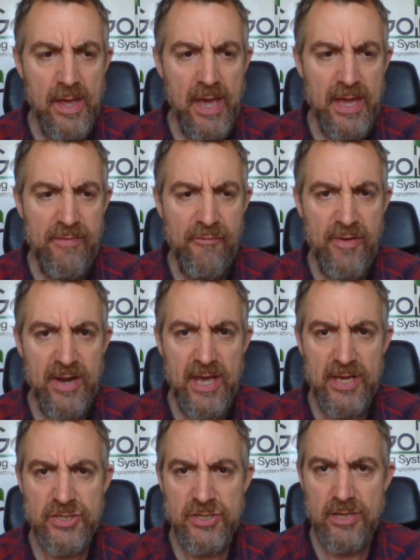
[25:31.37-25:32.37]
he
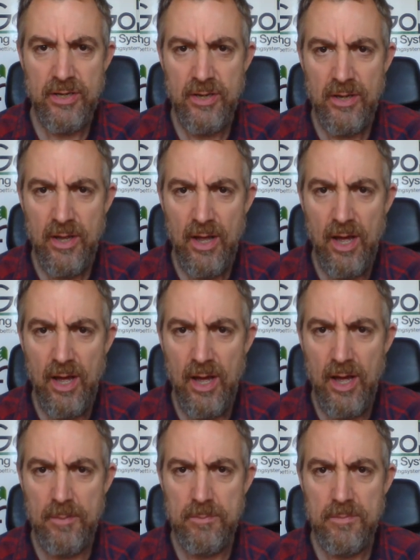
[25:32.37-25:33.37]
finished
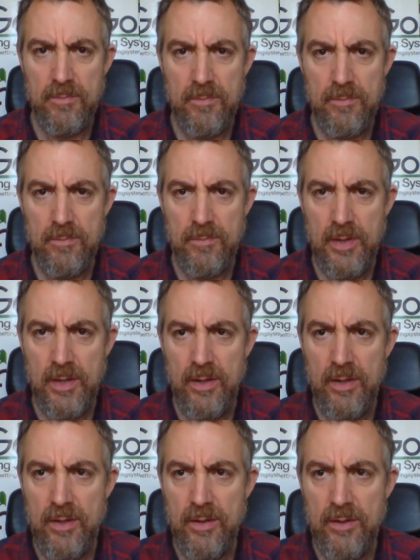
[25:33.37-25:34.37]
um,
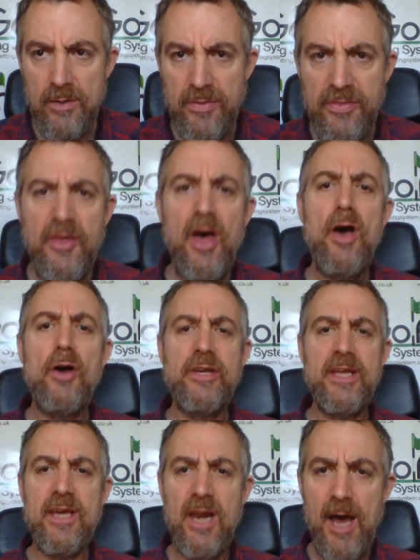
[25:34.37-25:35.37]
third
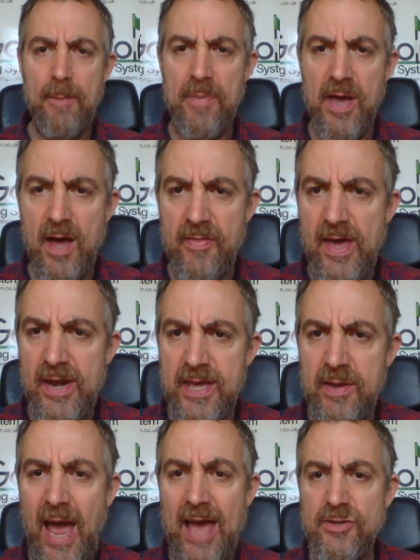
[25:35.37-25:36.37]
in Colombia, and then
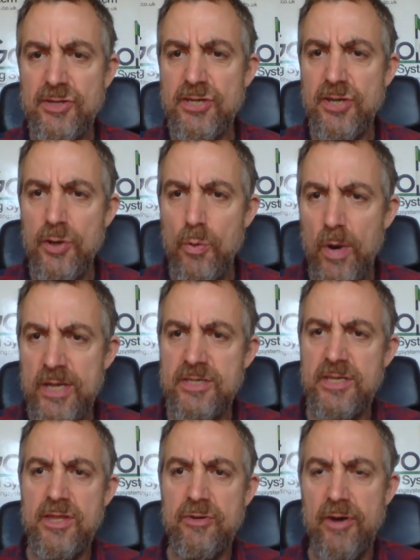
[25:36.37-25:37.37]
he had two wins
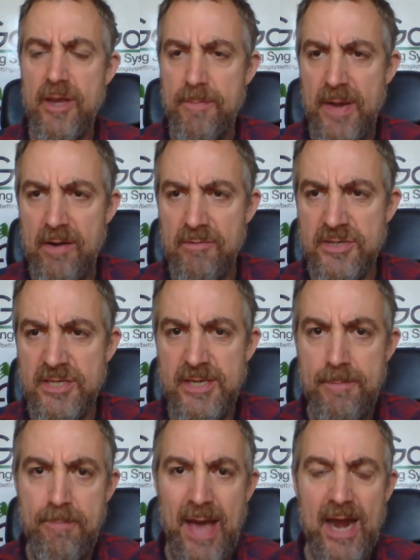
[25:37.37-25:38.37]
in three appearances
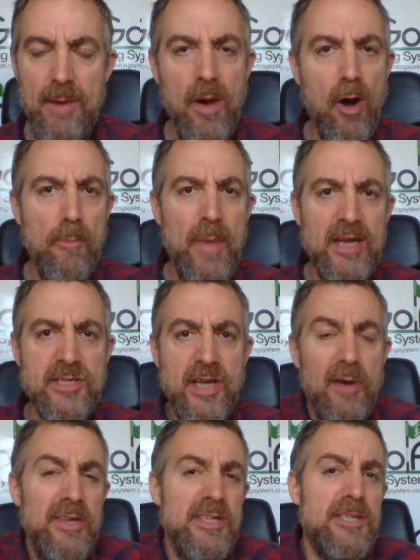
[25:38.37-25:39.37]
in Panama and Mexico.
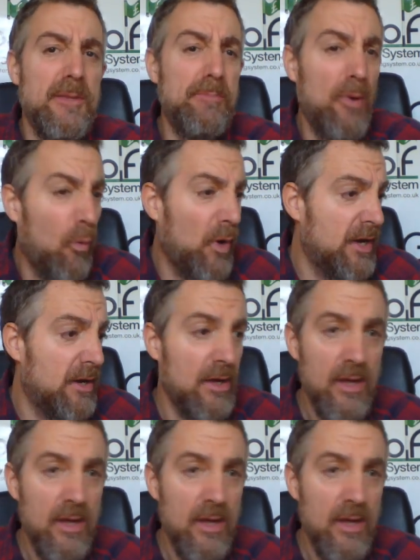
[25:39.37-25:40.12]
And this is the point.